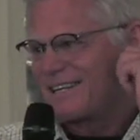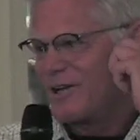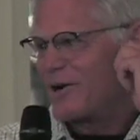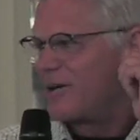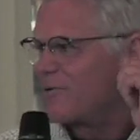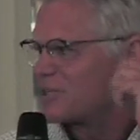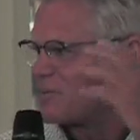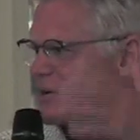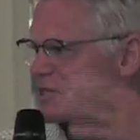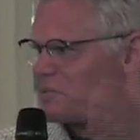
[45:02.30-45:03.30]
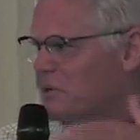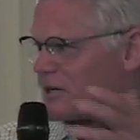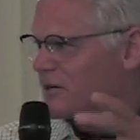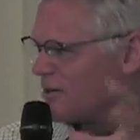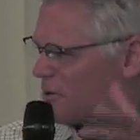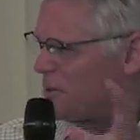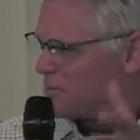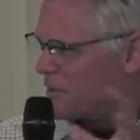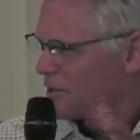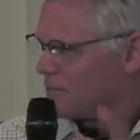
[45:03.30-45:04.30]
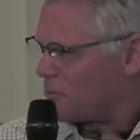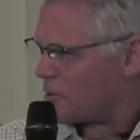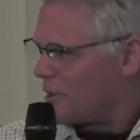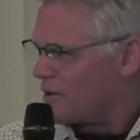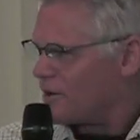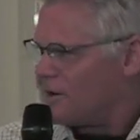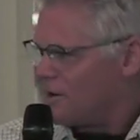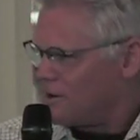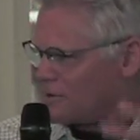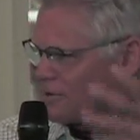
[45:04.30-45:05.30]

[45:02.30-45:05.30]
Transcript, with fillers: you know, it was a much bigger, a little bit bigger, more alcohol, a